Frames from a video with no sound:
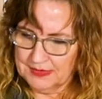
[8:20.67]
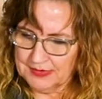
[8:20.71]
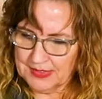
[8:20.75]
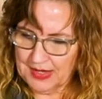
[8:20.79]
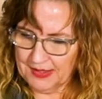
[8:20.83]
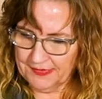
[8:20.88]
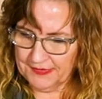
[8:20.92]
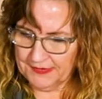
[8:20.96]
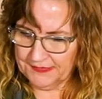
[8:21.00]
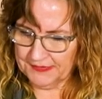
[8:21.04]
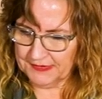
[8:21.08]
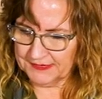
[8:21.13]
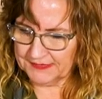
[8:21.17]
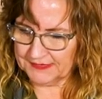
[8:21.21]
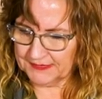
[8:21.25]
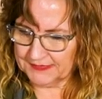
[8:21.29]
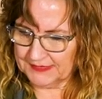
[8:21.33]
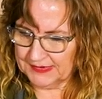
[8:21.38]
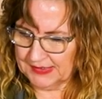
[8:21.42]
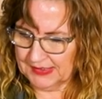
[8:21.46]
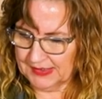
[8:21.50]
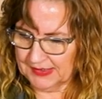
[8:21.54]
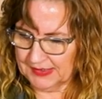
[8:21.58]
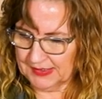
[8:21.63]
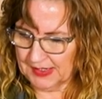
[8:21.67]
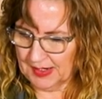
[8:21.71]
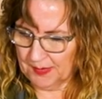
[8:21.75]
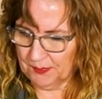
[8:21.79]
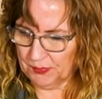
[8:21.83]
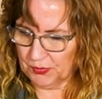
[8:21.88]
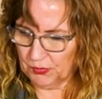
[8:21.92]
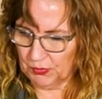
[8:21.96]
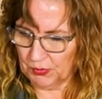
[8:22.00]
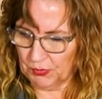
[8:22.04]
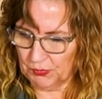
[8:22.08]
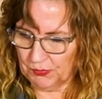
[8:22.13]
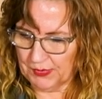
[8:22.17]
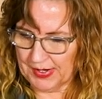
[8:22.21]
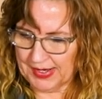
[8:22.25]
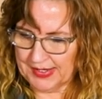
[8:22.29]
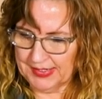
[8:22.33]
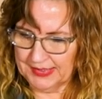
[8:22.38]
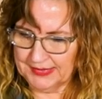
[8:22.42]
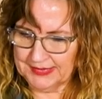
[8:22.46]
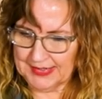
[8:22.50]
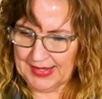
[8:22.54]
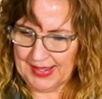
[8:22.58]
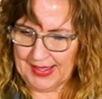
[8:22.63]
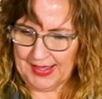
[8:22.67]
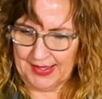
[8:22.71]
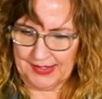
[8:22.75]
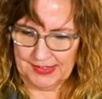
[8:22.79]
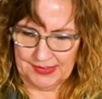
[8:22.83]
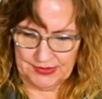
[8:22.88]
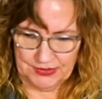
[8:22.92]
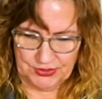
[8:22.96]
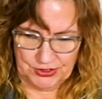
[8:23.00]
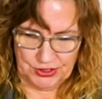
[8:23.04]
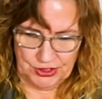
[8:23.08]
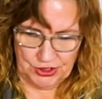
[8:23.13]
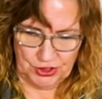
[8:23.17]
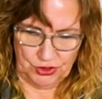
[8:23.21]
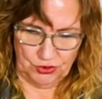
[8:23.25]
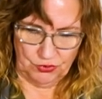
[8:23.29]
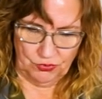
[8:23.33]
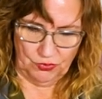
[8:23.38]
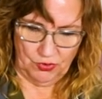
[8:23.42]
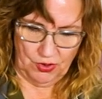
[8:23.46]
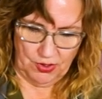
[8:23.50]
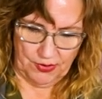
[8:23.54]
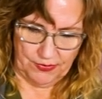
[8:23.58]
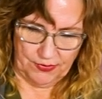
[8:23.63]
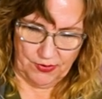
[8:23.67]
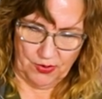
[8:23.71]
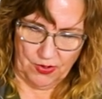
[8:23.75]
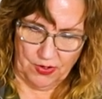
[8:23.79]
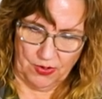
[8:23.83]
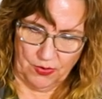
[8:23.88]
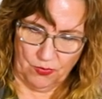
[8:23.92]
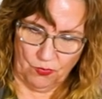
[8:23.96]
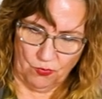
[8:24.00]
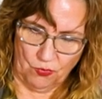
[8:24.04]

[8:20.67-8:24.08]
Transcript: Now that this is heated up, we're ready to add it to the